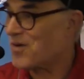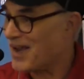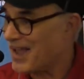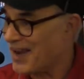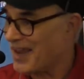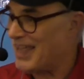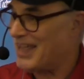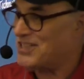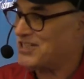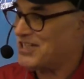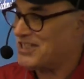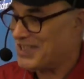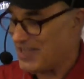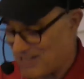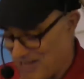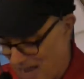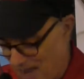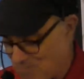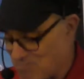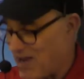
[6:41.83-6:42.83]
really? And she
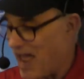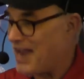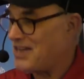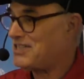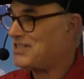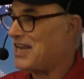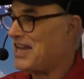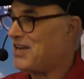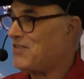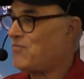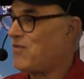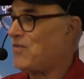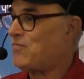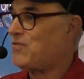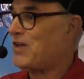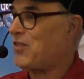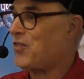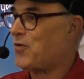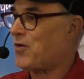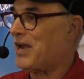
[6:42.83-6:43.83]
said, yep,
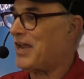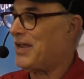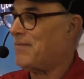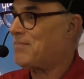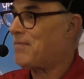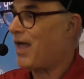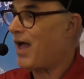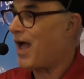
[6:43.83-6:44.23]
1953.